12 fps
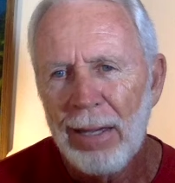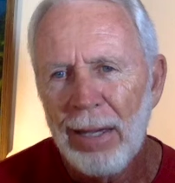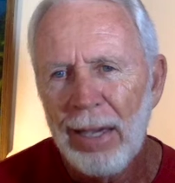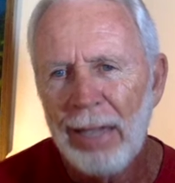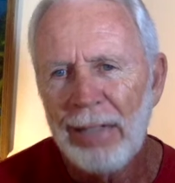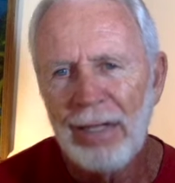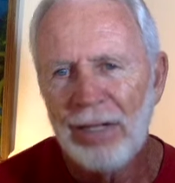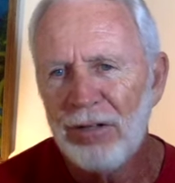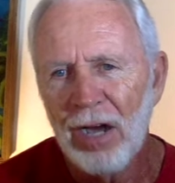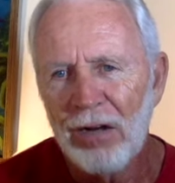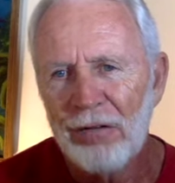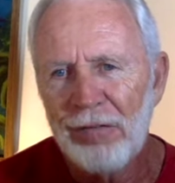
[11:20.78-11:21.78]
And yet,
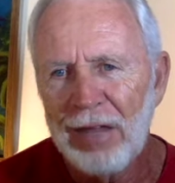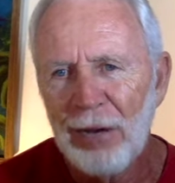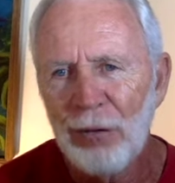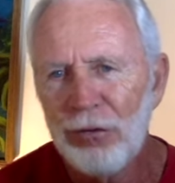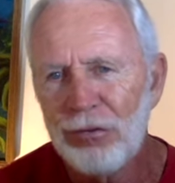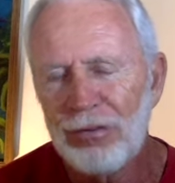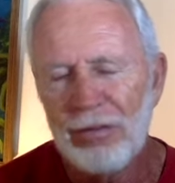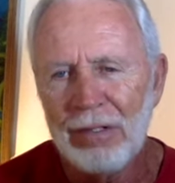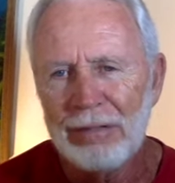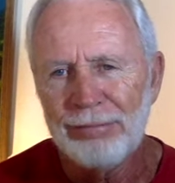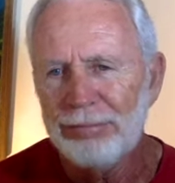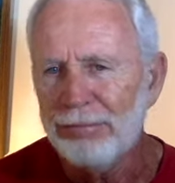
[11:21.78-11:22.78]
Dr. Flowers uh,
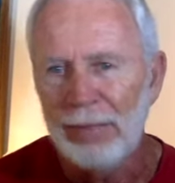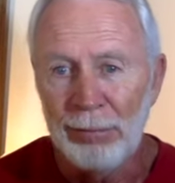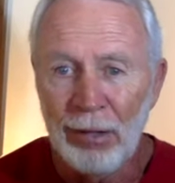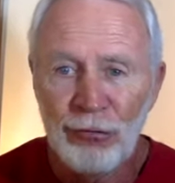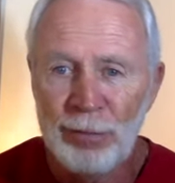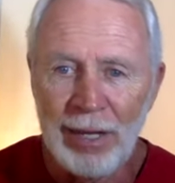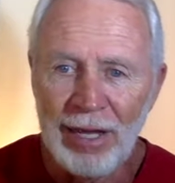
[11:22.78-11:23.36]
must be,